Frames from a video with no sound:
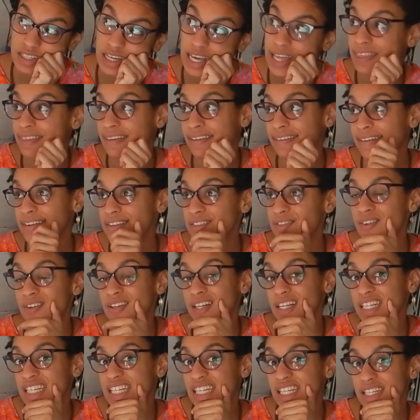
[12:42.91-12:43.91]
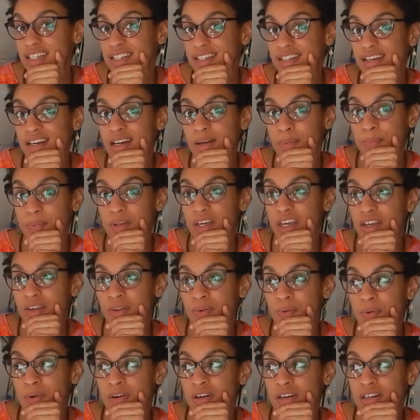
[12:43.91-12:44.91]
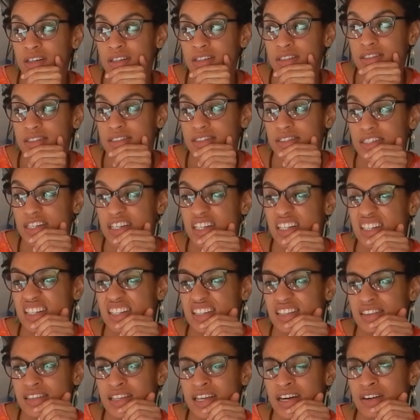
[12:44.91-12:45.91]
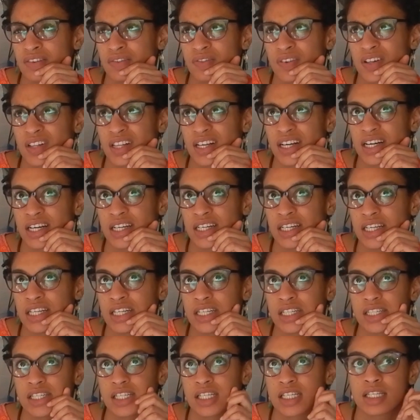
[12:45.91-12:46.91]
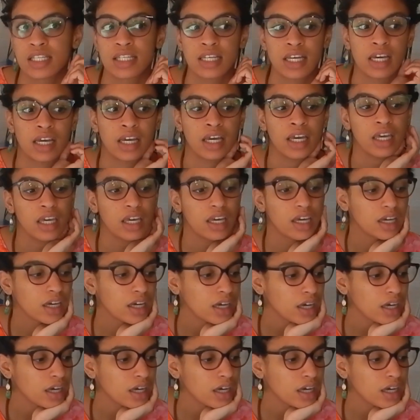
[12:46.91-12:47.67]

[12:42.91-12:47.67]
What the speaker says: I think that's all I needed to update you on and that I felt like I needed to say.